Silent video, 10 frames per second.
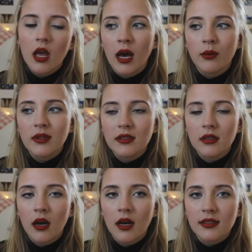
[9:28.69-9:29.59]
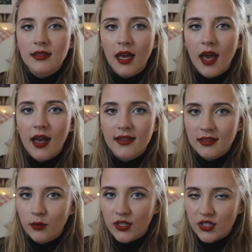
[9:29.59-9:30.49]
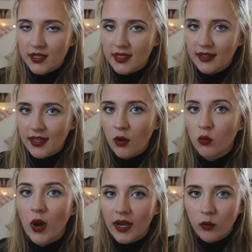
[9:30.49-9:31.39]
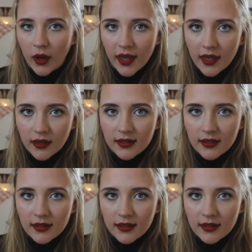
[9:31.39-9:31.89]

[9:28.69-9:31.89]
I would not ask questions like that right away,